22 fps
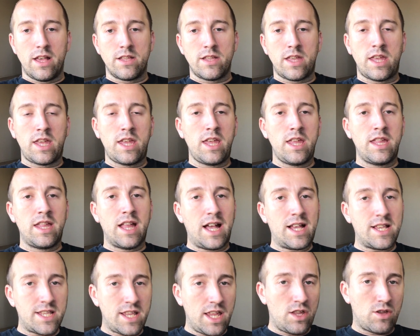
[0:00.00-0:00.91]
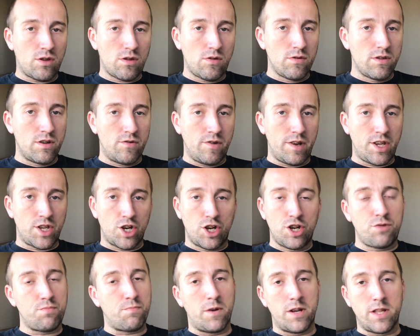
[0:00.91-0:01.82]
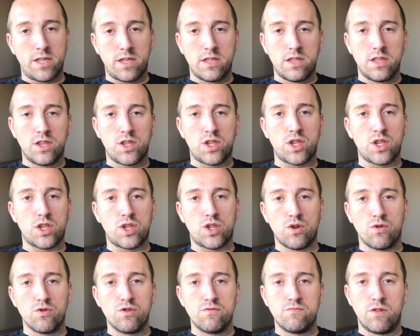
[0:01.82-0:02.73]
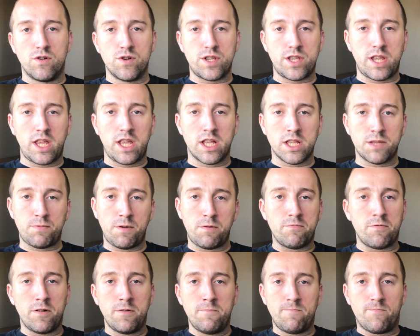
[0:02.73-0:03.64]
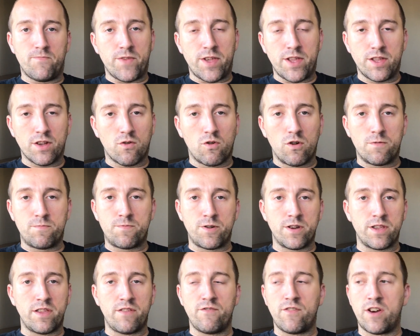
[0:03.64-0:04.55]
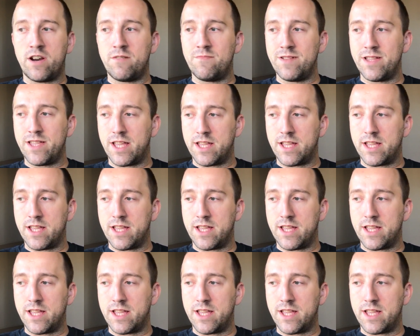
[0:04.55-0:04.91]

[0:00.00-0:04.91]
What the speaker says: He does need to do the research, but so do most salespeople in the corporate environment.